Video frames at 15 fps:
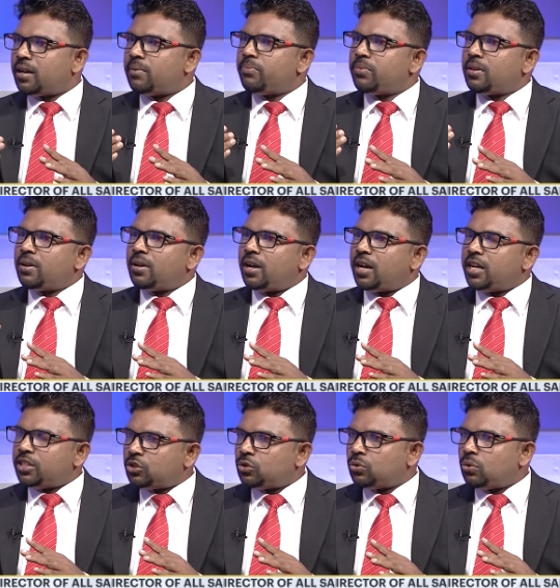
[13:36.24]
a uh,
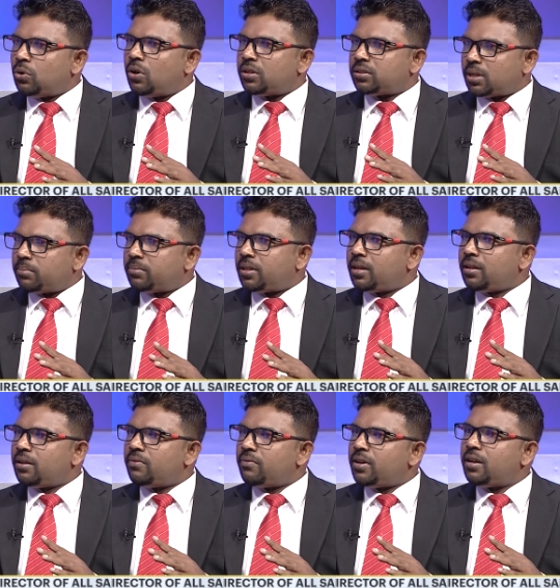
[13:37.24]
issue or
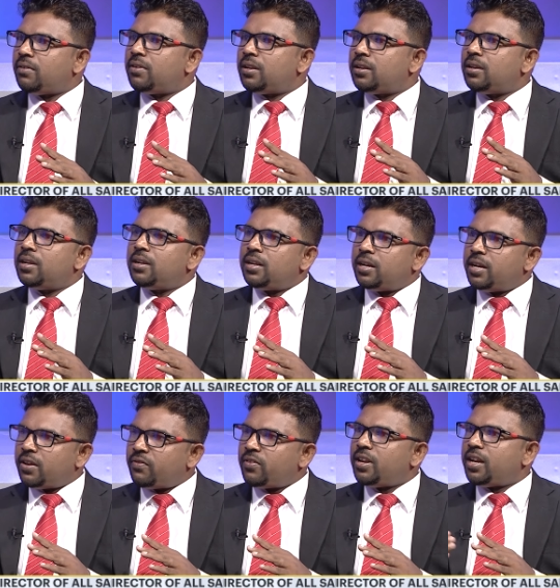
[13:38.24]
something, we will
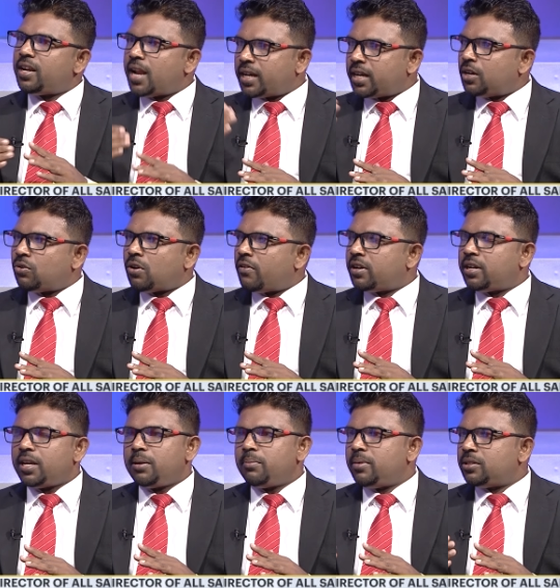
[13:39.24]
definitely attend to. Our
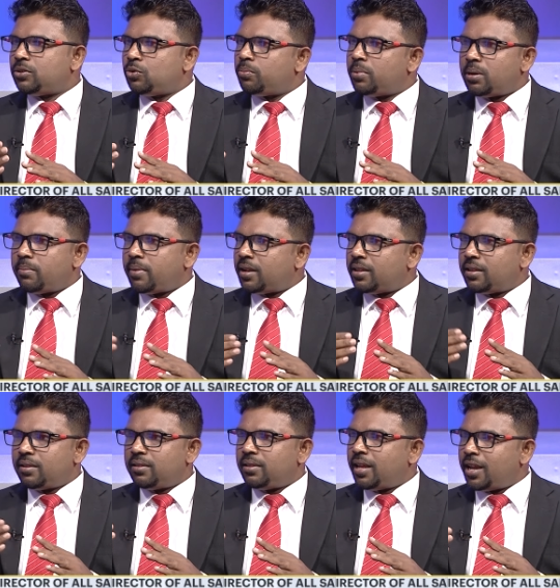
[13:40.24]
team is superb
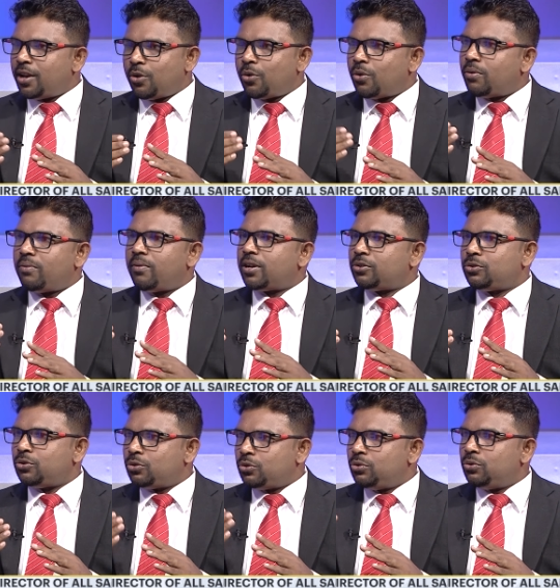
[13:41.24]
and they know what
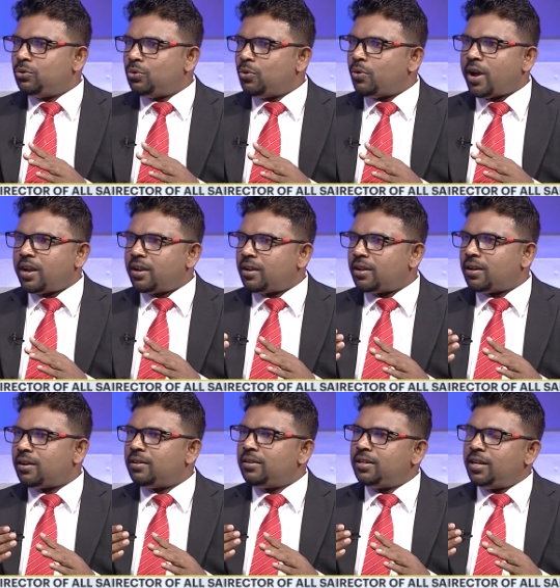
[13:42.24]
to do and
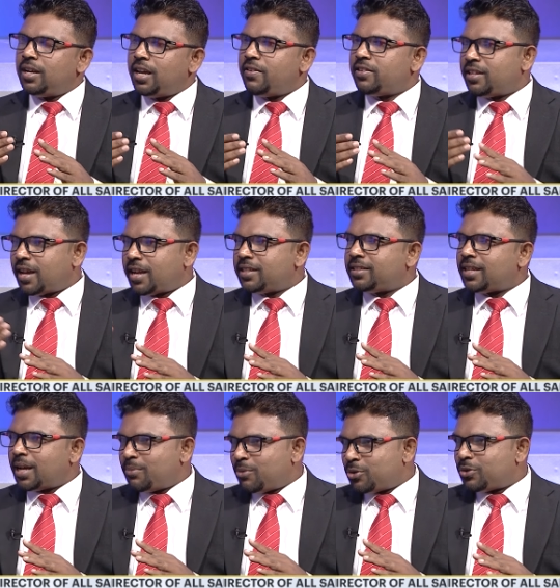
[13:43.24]
uh, even the night
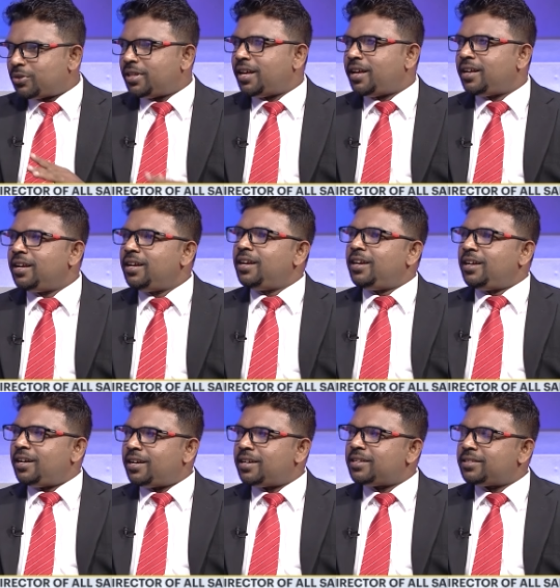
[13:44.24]
time also they
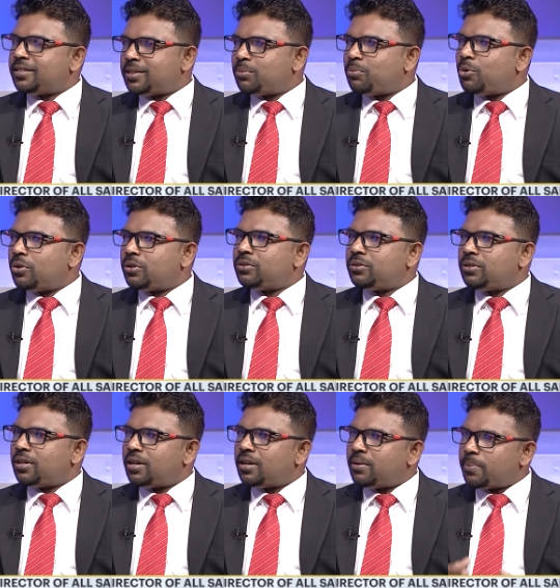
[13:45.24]
uh, support
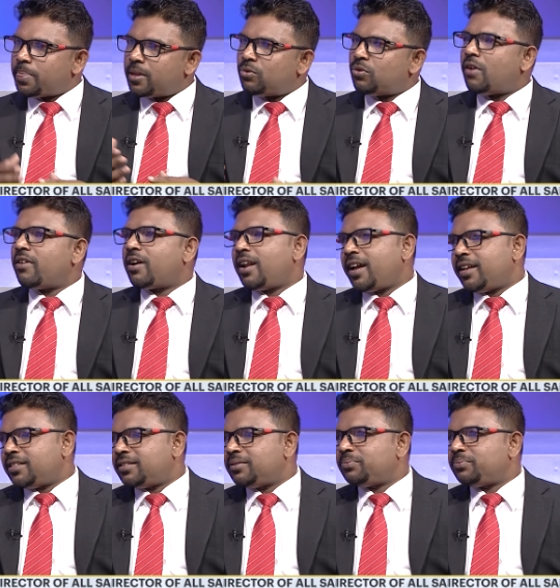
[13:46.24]
uh, to our clients.